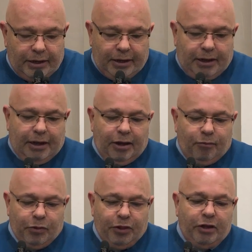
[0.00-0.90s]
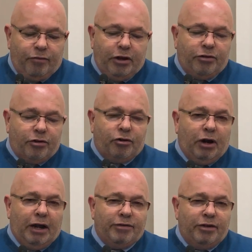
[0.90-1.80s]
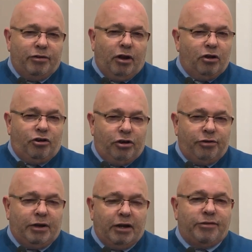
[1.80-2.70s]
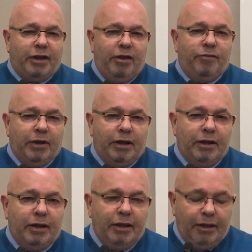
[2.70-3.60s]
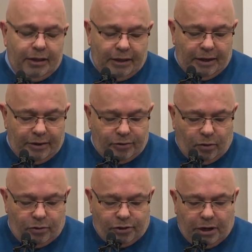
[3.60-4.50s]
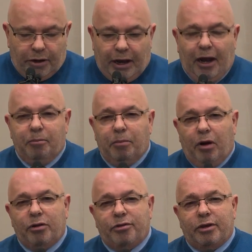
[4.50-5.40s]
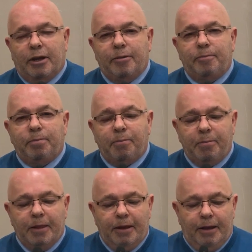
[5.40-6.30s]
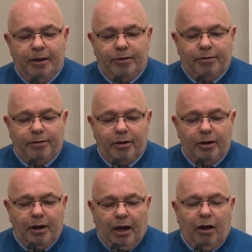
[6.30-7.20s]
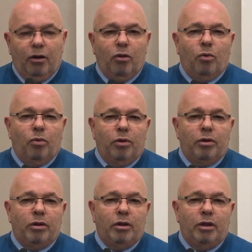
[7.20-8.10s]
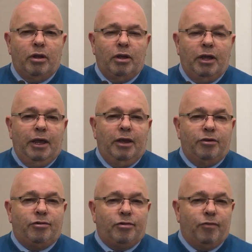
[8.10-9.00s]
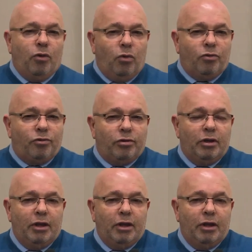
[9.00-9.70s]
uh, if we think of Jesus Christ, he's not just our Savior, he is also our Master, he is our Lord. He is, of course,